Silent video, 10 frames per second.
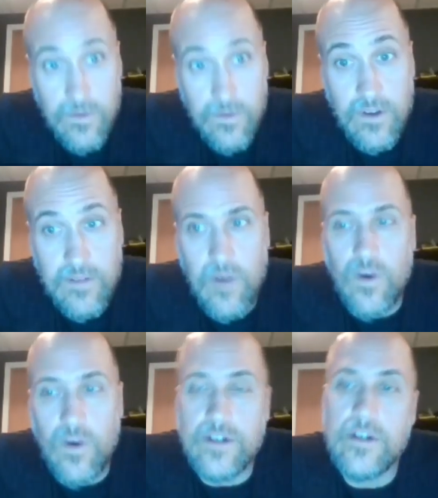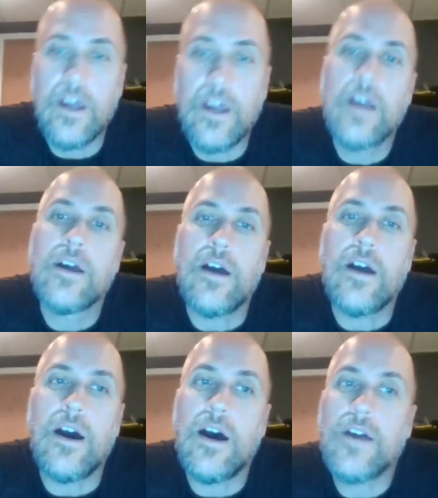We talked about Wonder.
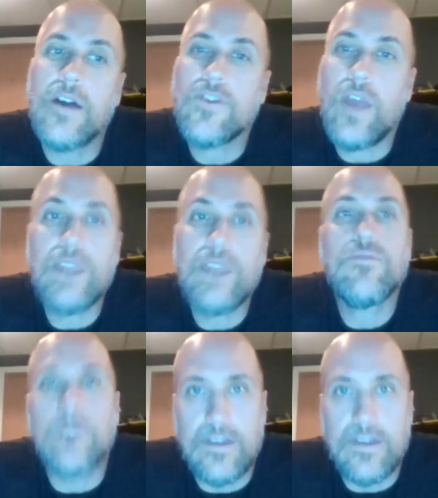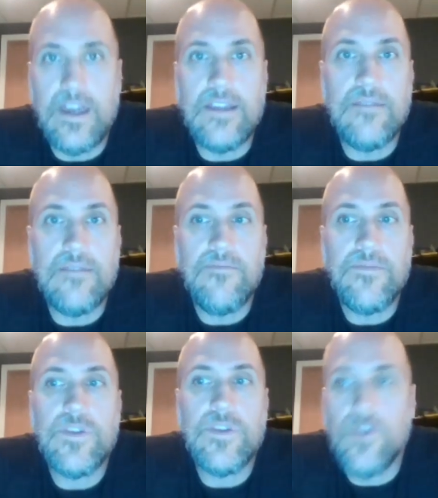Uh, so any book that
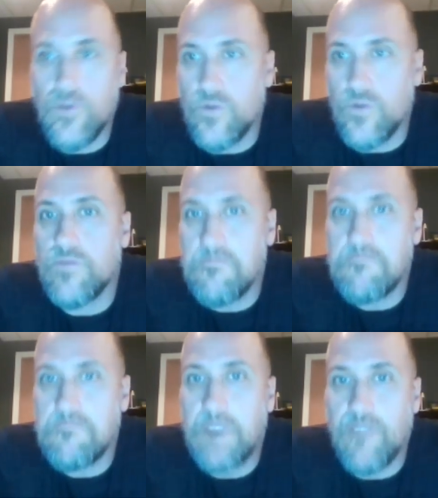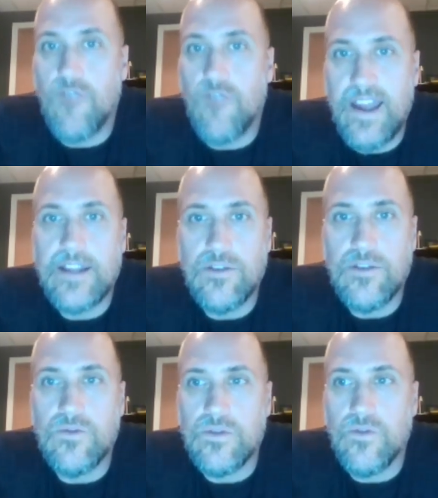you have read and
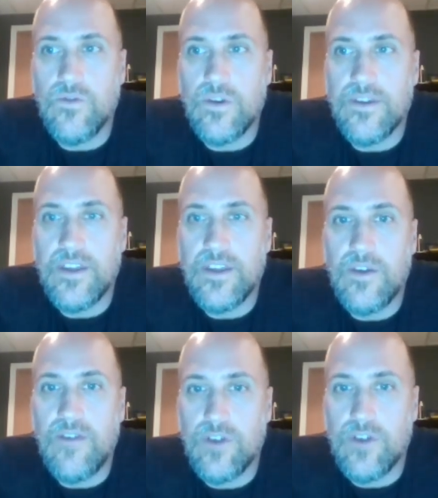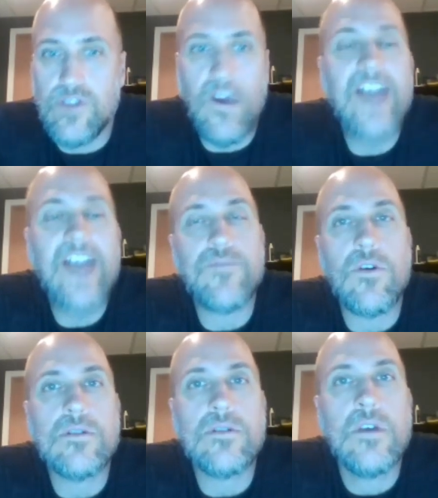you, you really think you have a good grasp
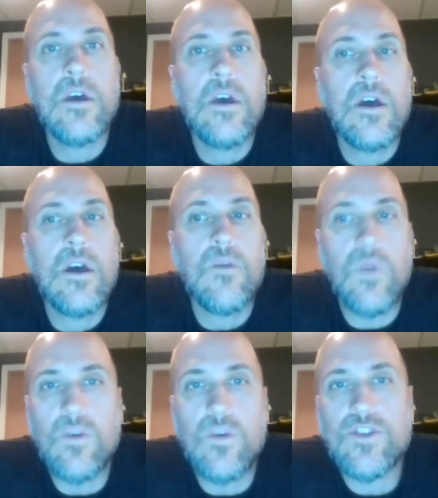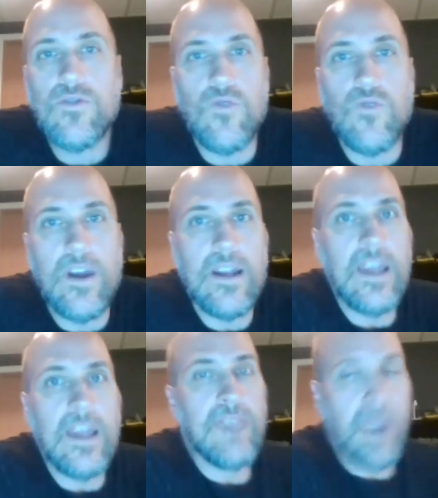on, we want you to write
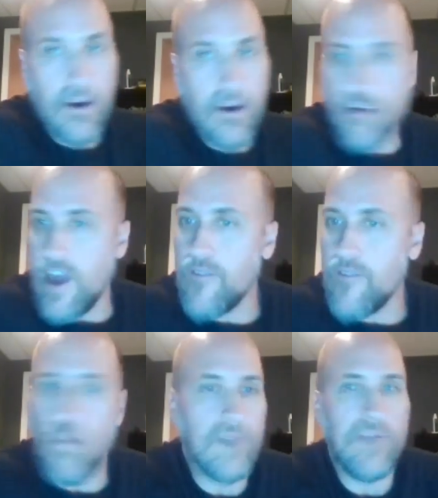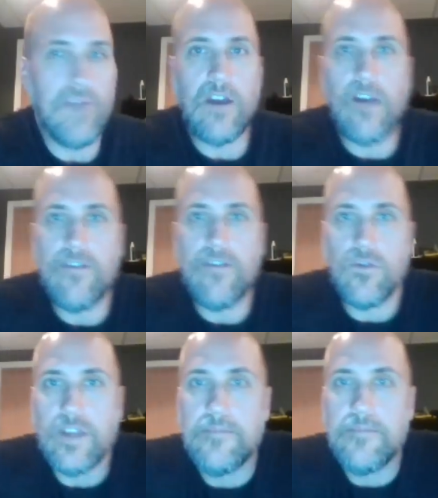a paragraph, one paragraph
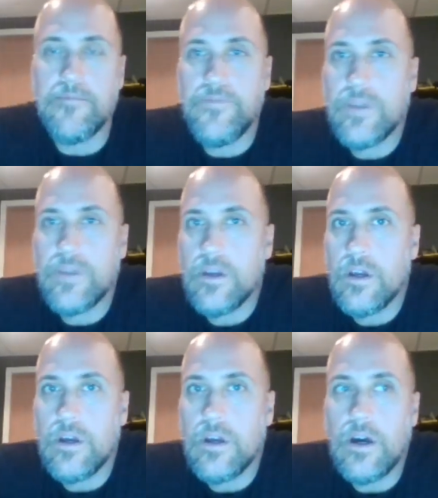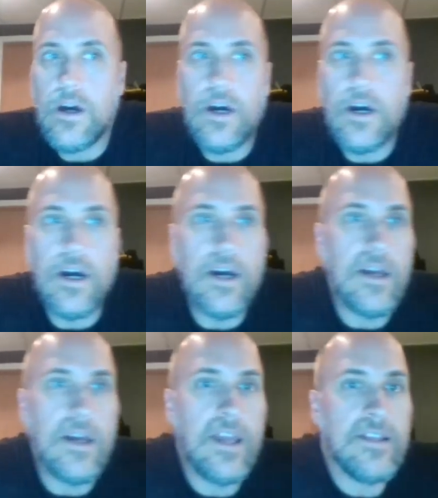only, uh,
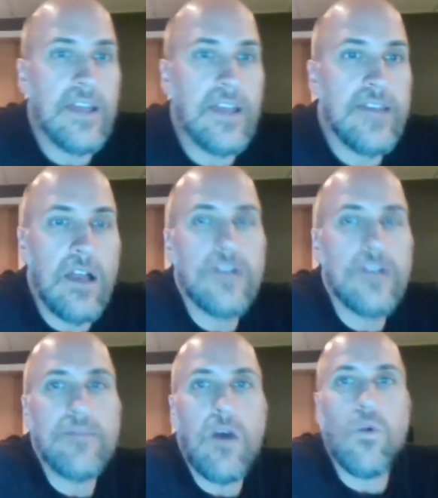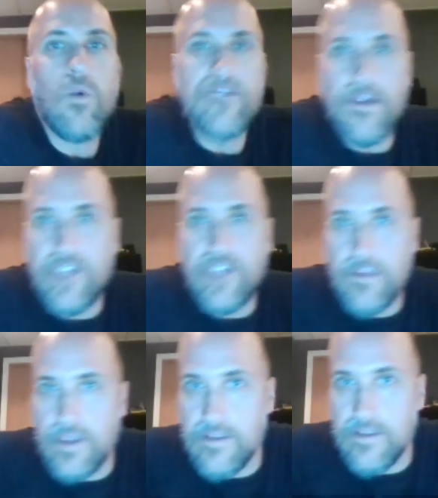and, and tell us about what that theme
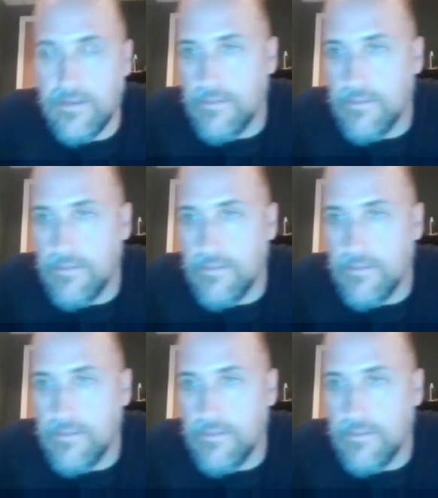is